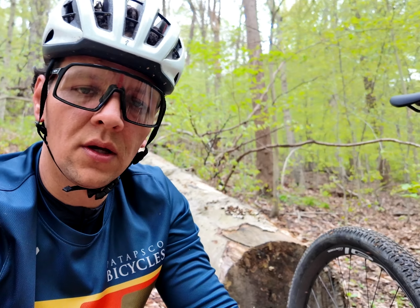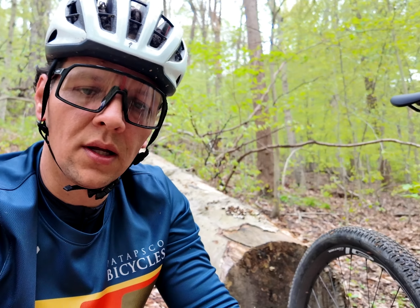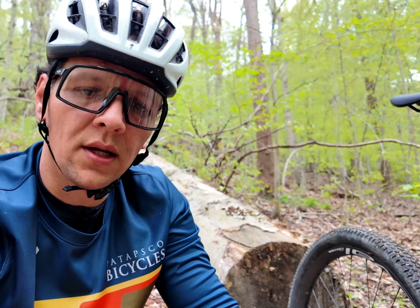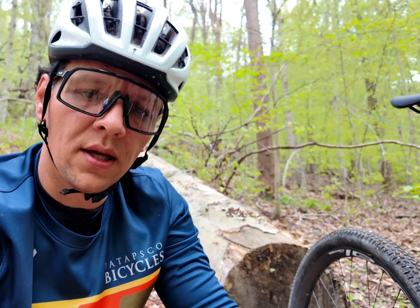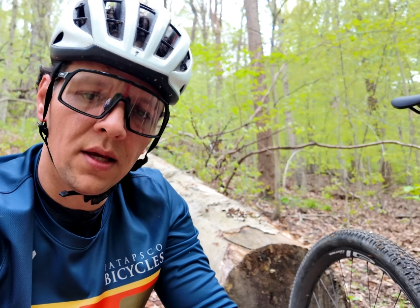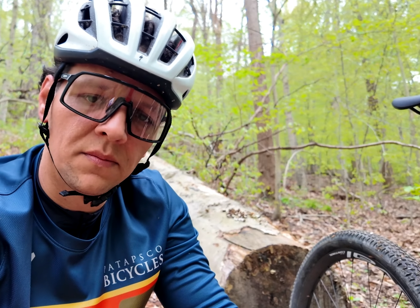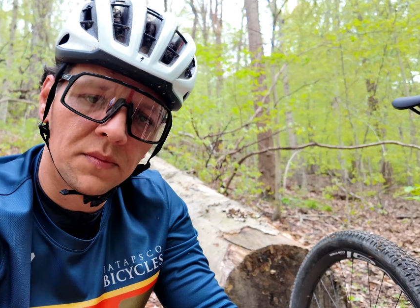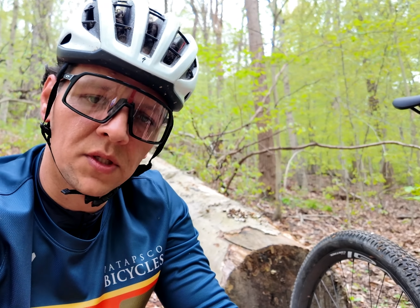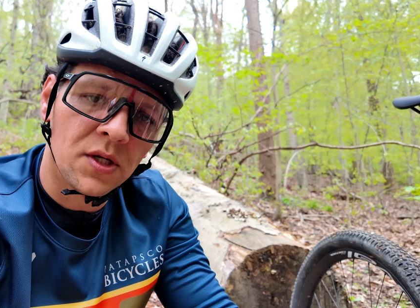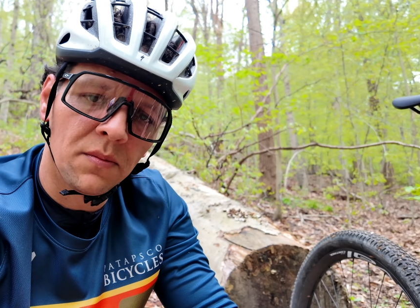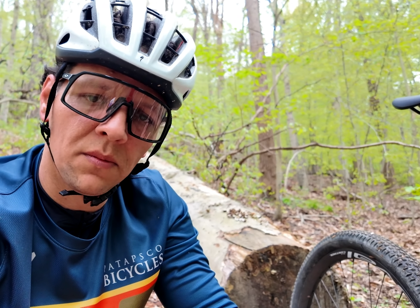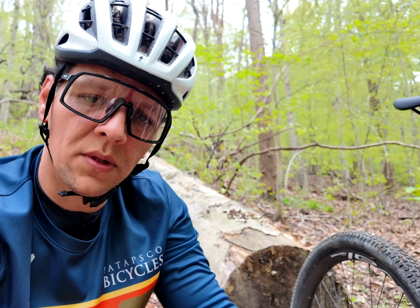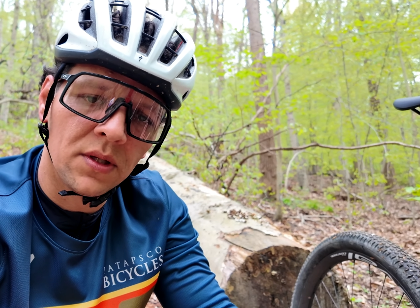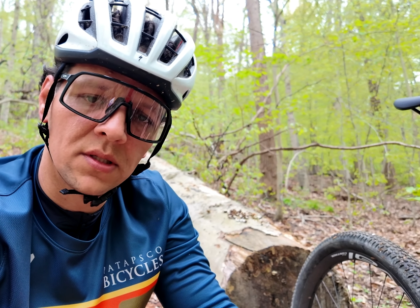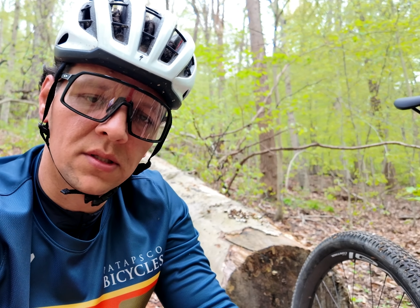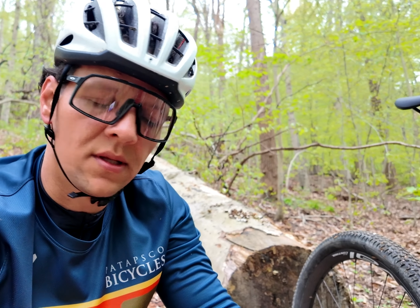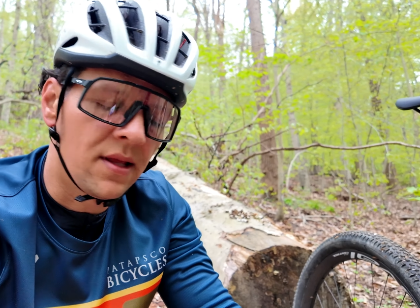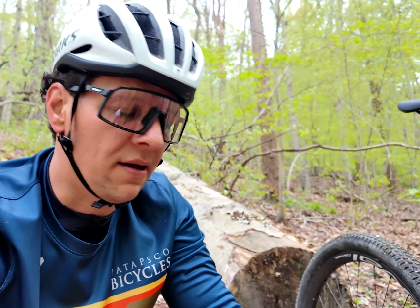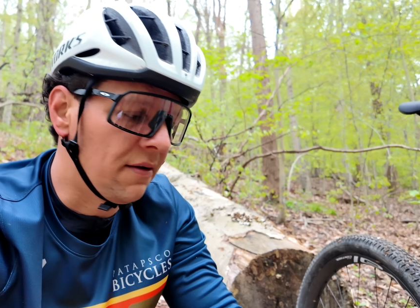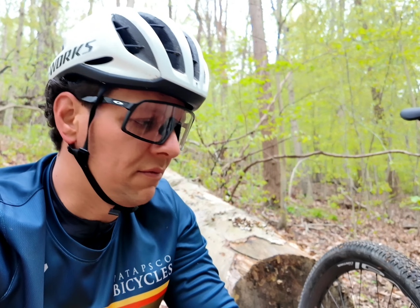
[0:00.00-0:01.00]
can keep some of
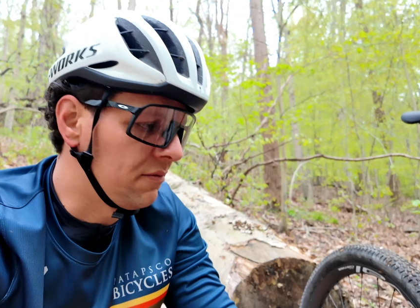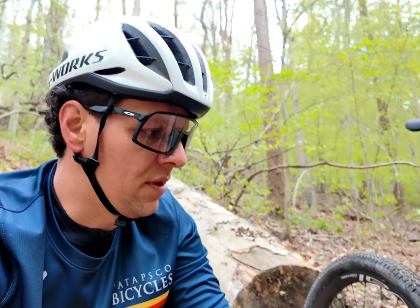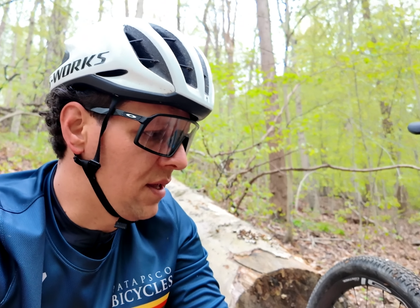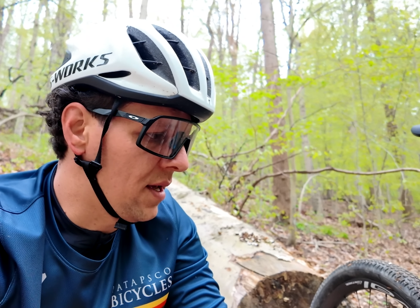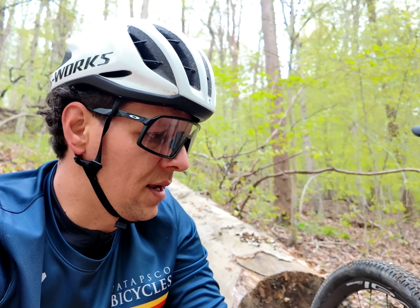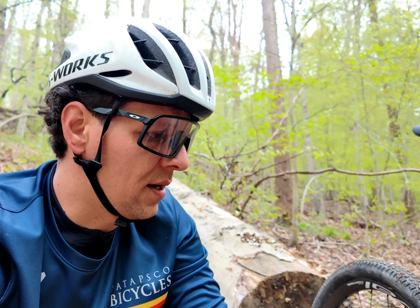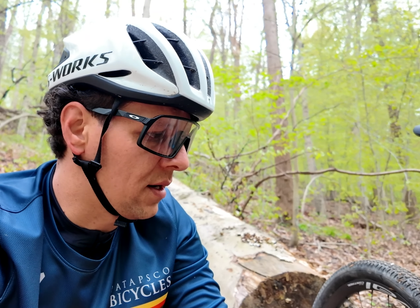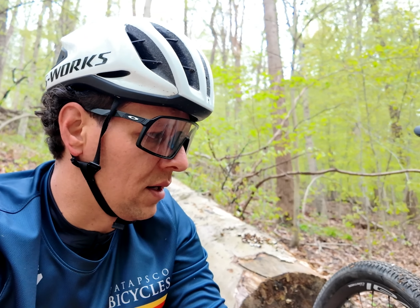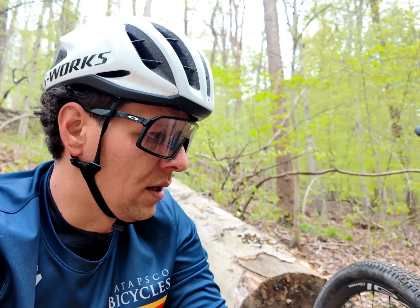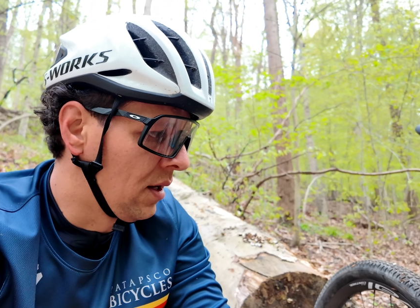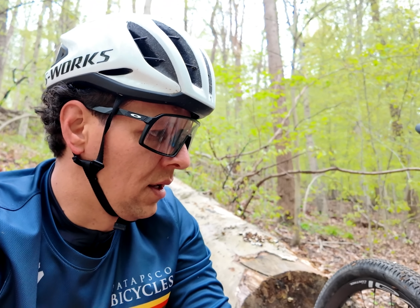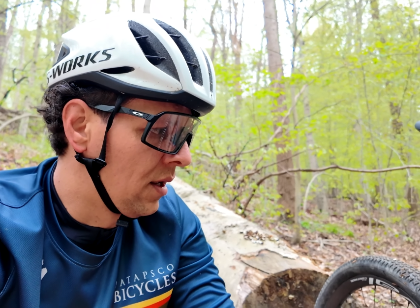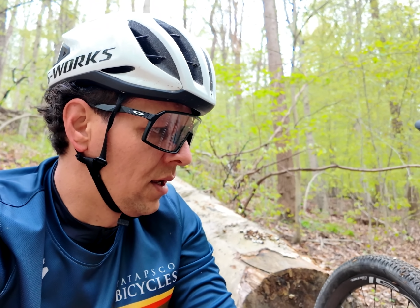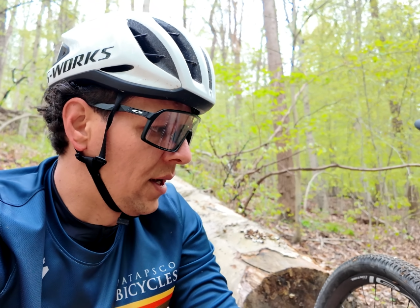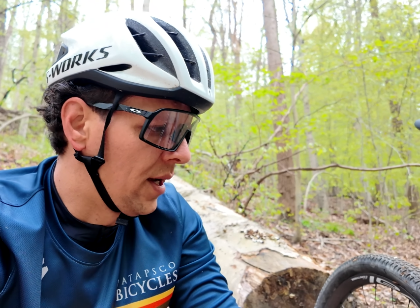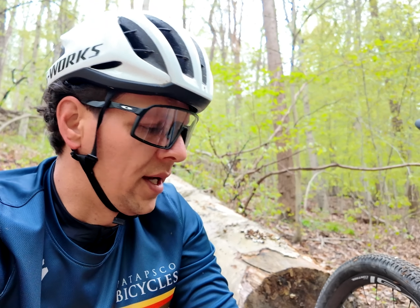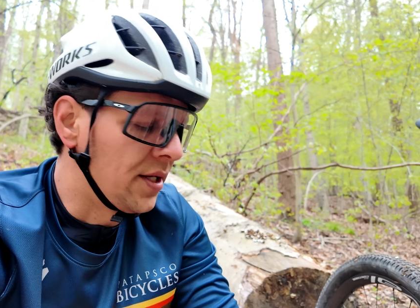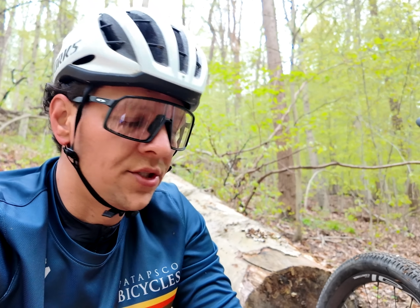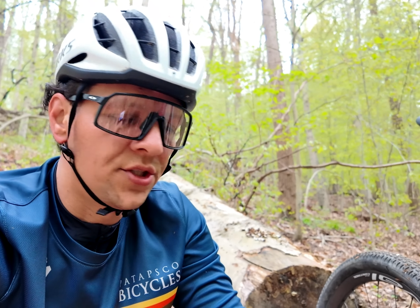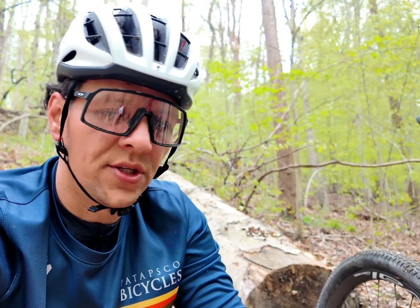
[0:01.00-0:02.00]
the stuff there
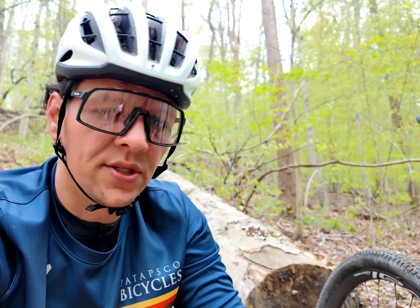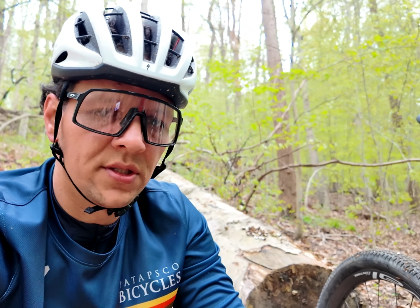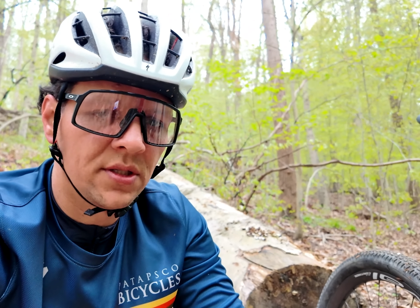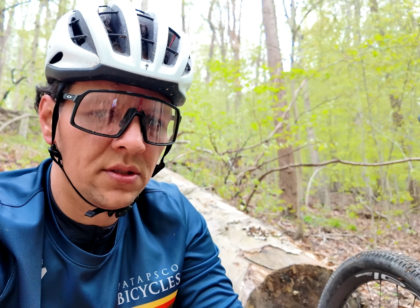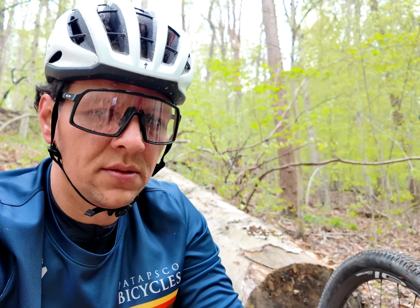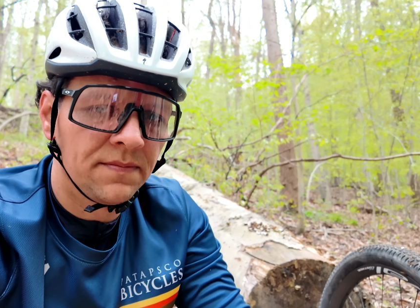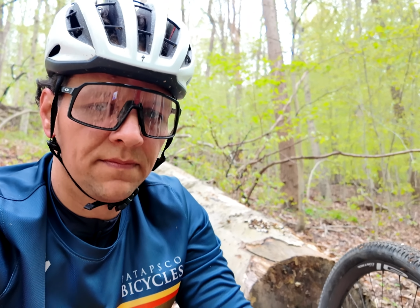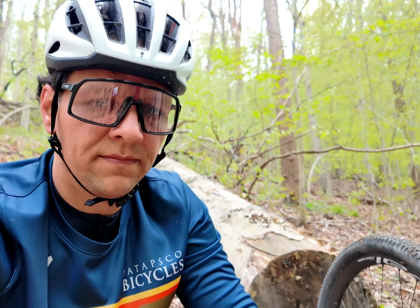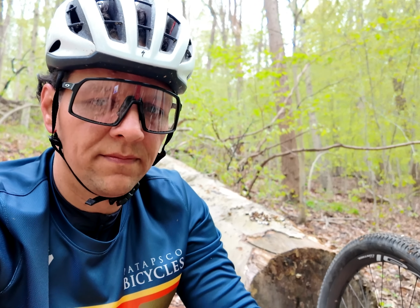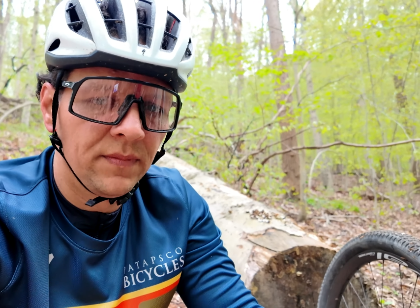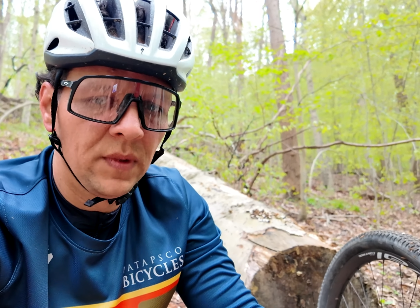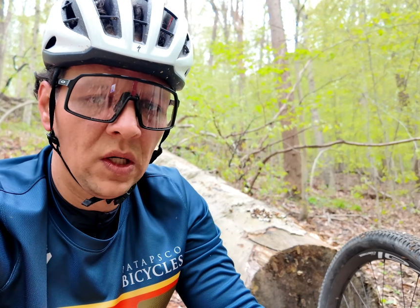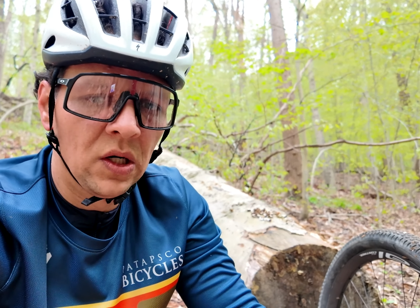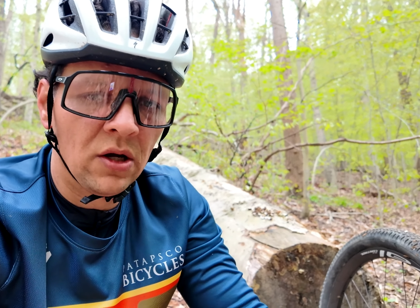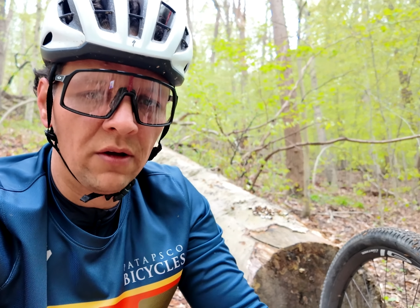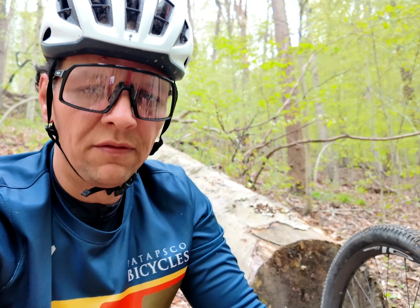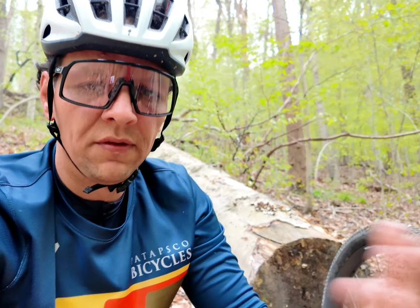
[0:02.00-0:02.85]
and just you know,